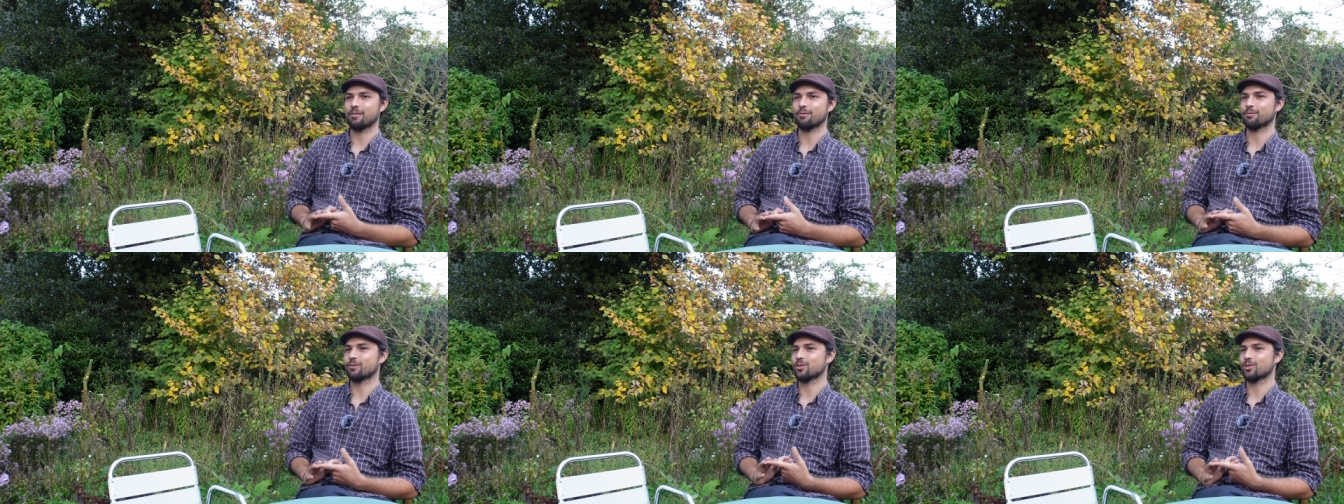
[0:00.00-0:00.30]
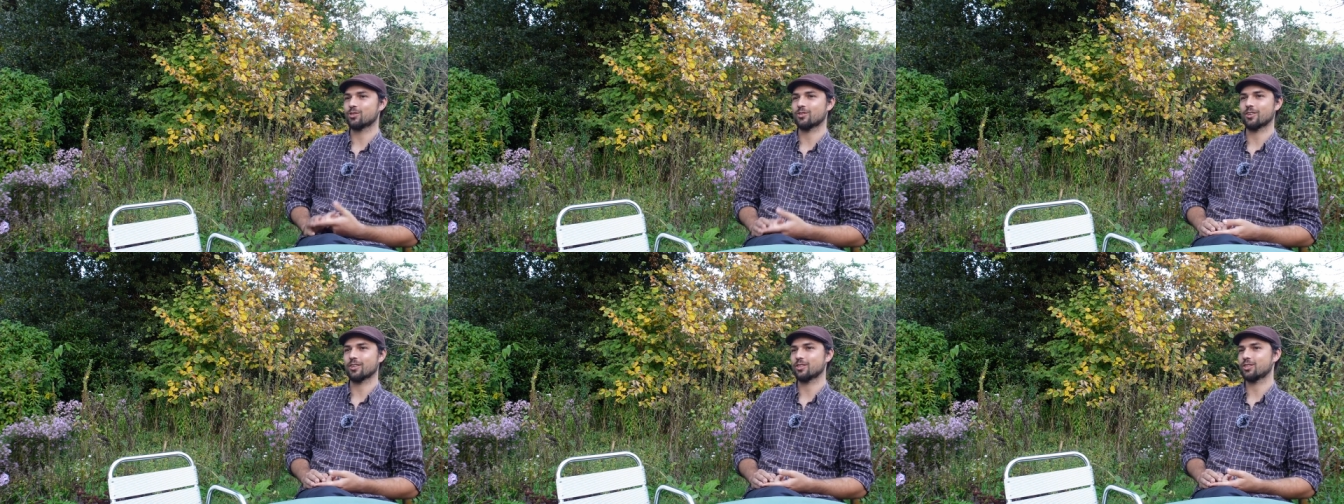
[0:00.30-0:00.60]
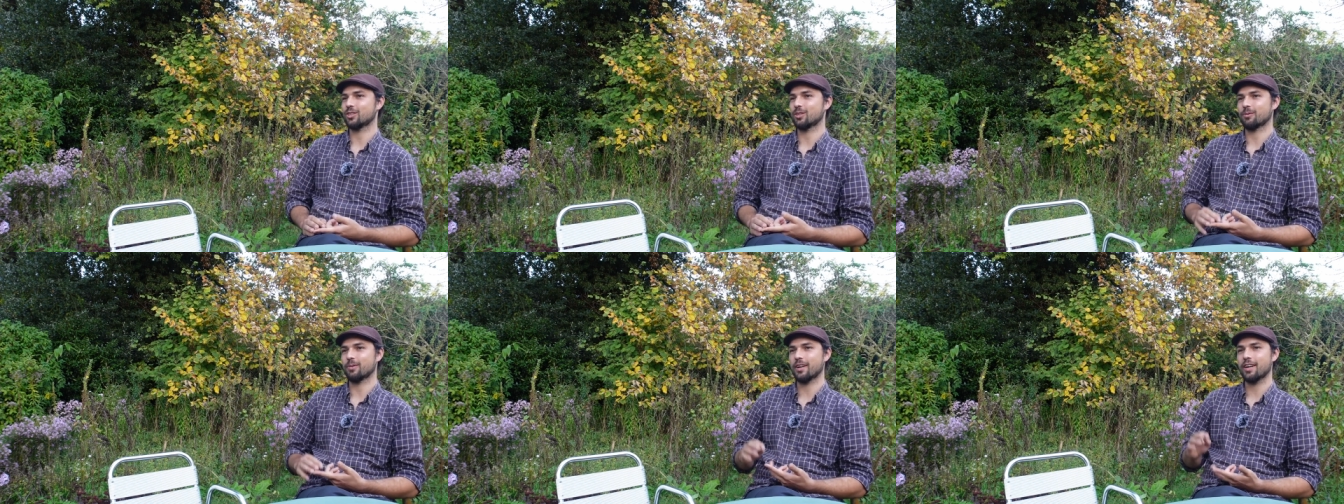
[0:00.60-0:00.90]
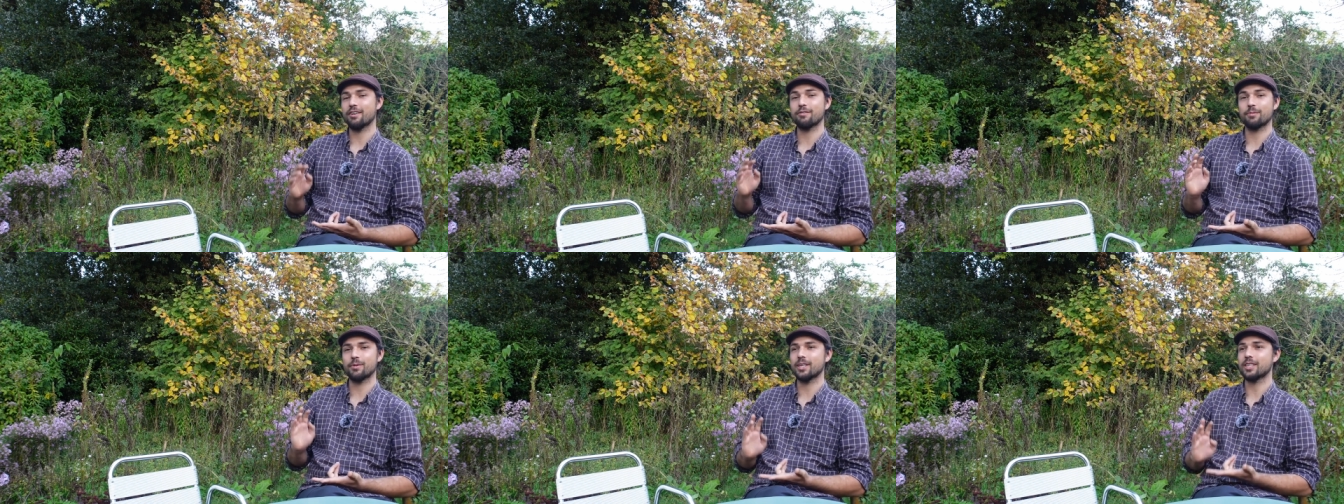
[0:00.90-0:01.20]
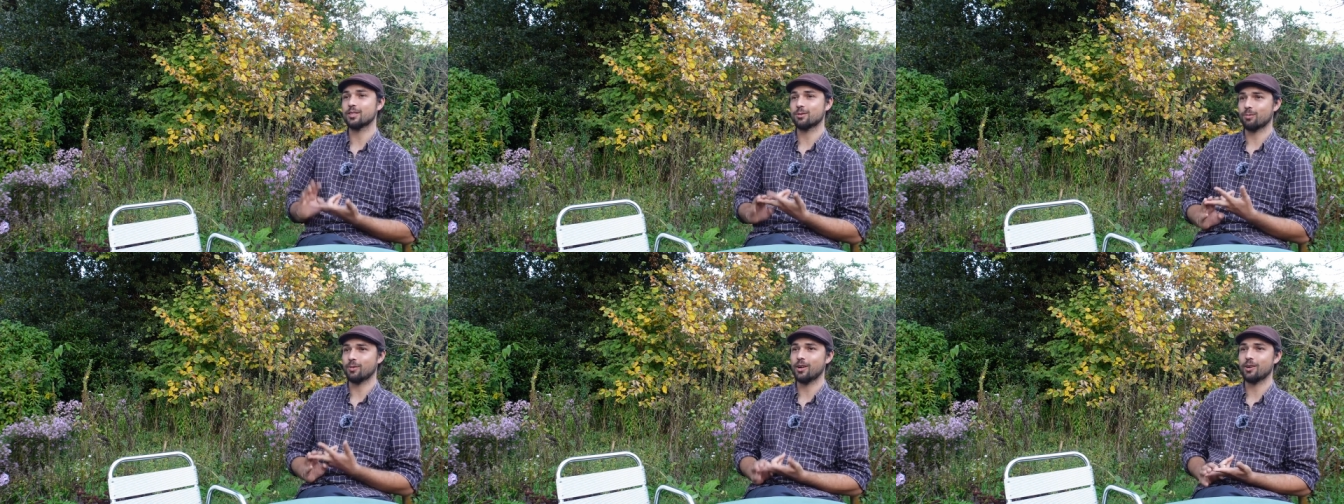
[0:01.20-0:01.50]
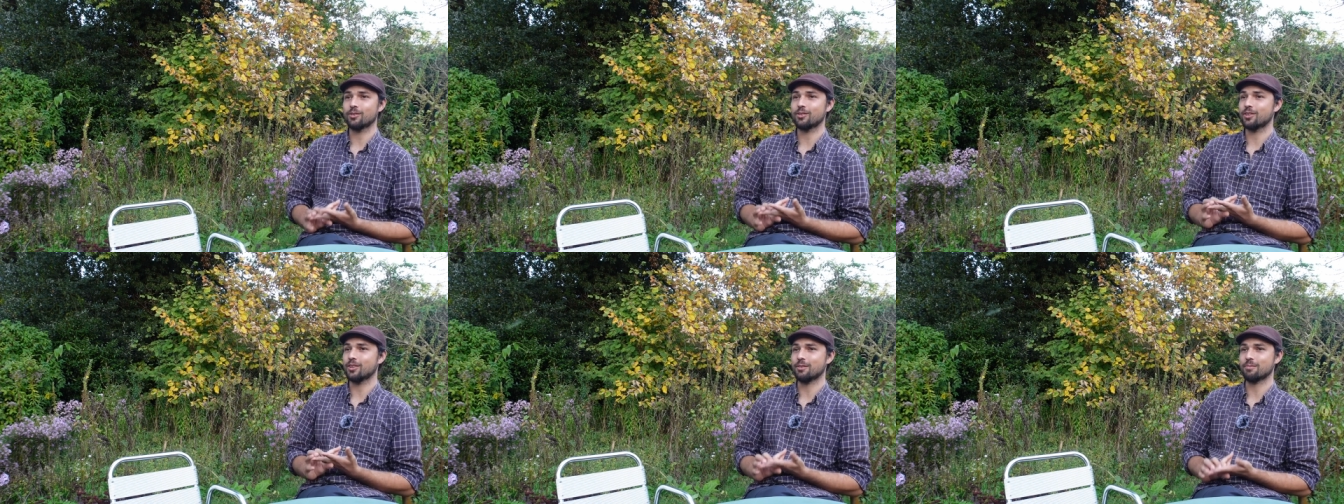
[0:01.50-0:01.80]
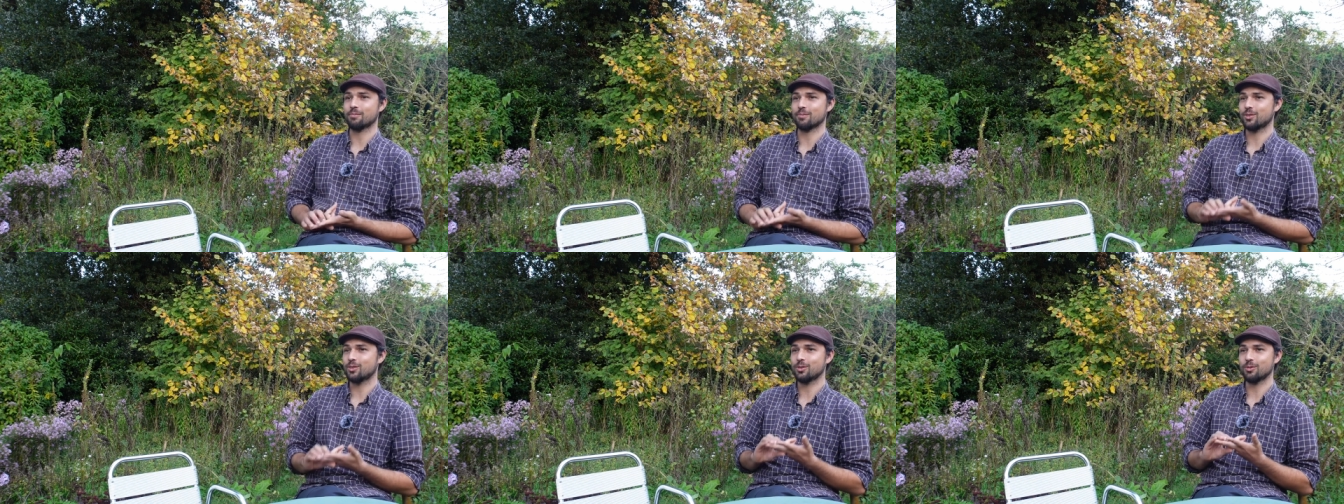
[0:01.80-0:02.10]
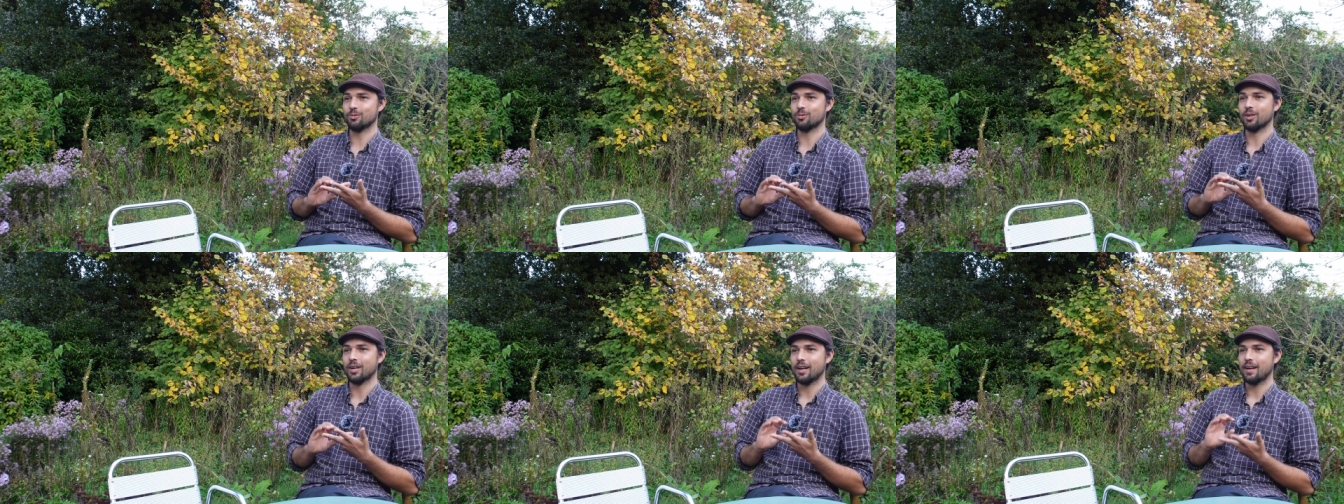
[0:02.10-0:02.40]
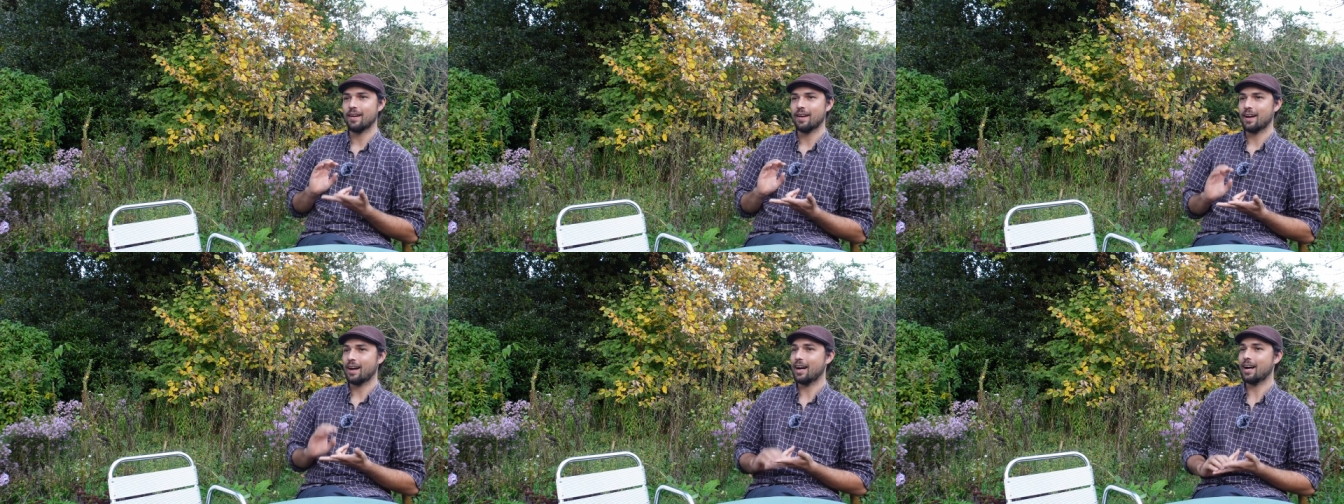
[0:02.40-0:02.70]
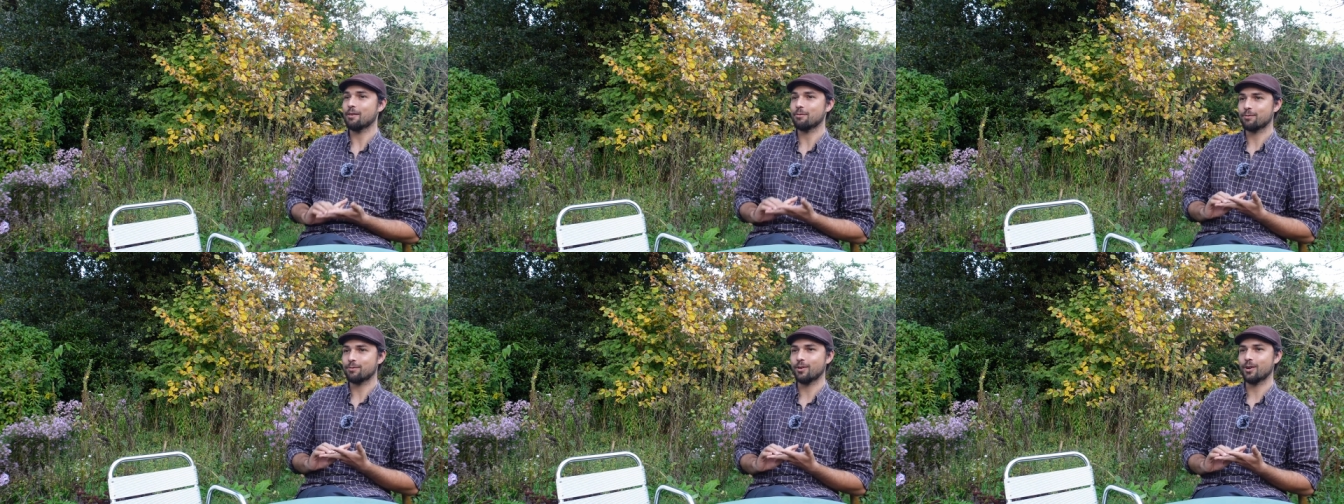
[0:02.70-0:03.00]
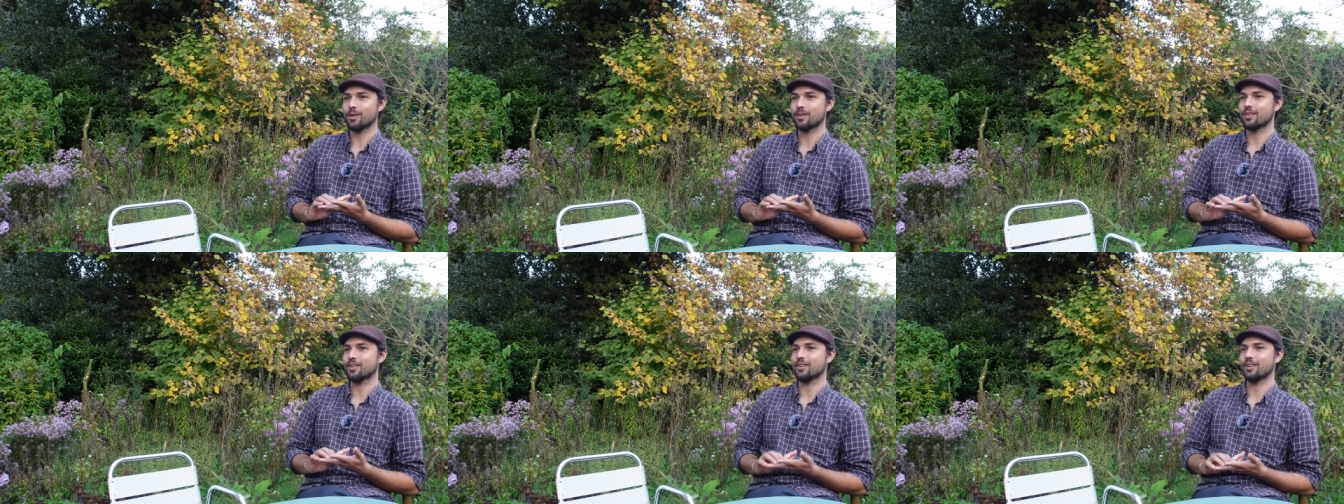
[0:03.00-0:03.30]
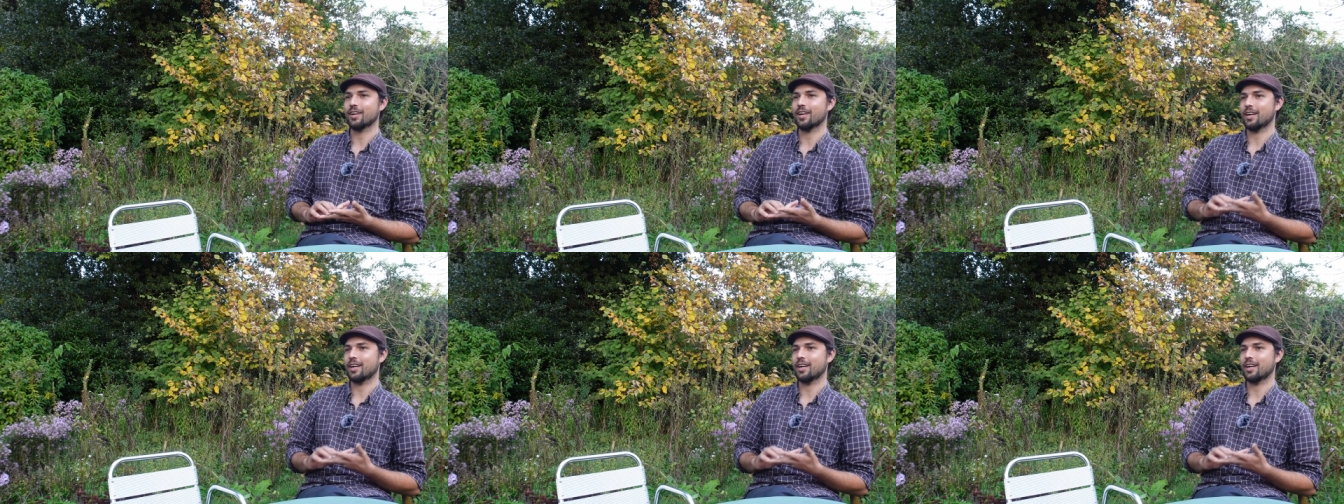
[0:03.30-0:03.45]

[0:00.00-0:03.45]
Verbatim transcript: infrastructure where everybody's welcome to have fun,